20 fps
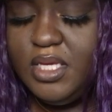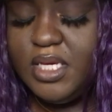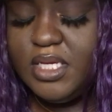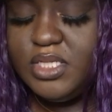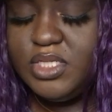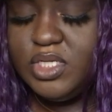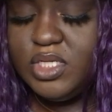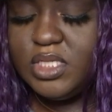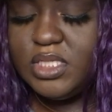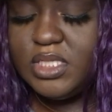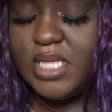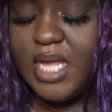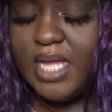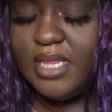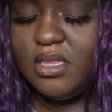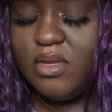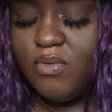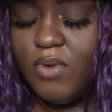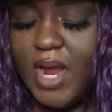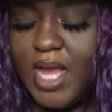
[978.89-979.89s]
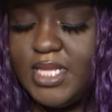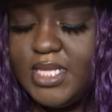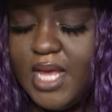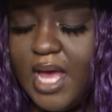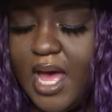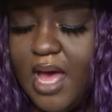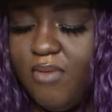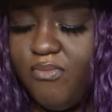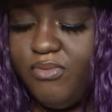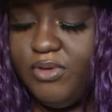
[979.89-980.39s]
it's just not the right
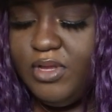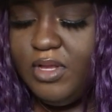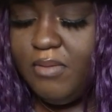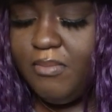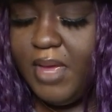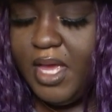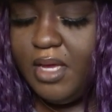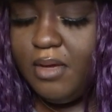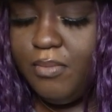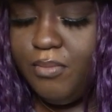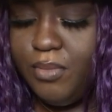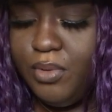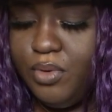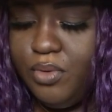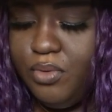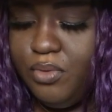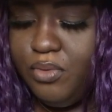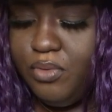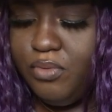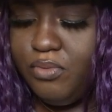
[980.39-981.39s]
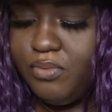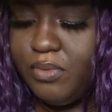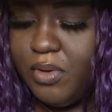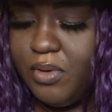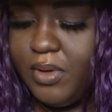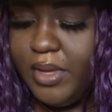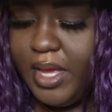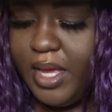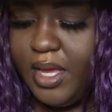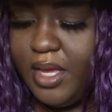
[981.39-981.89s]
time for you to make a move,
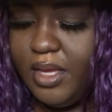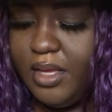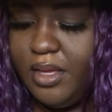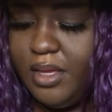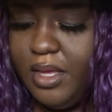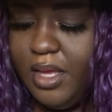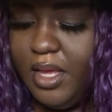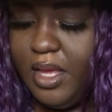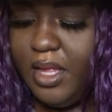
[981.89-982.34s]
okay?